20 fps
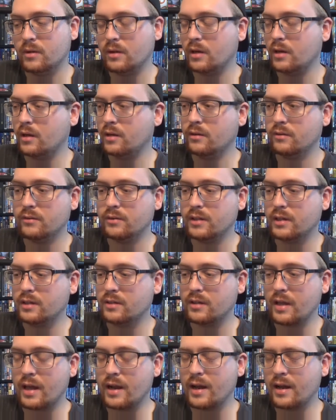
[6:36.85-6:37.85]
I don't
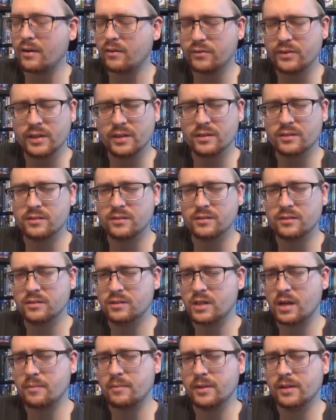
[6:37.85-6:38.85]
think, and I don't think
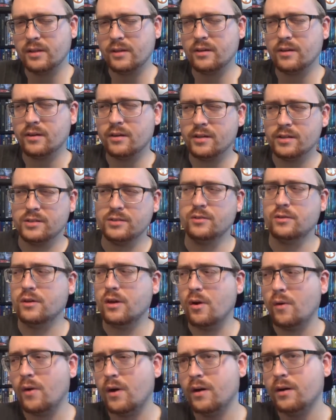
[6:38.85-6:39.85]
Jamie Lee Curtis will
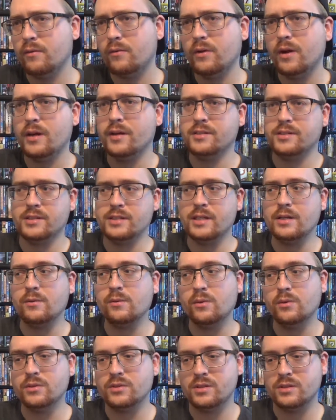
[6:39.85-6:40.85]
go on a run of
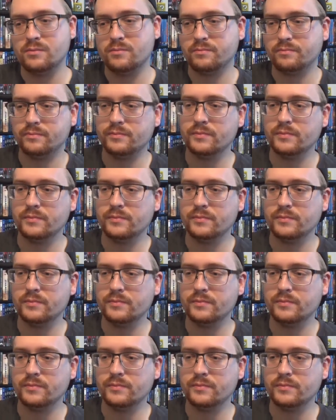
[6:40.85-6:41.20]
sequels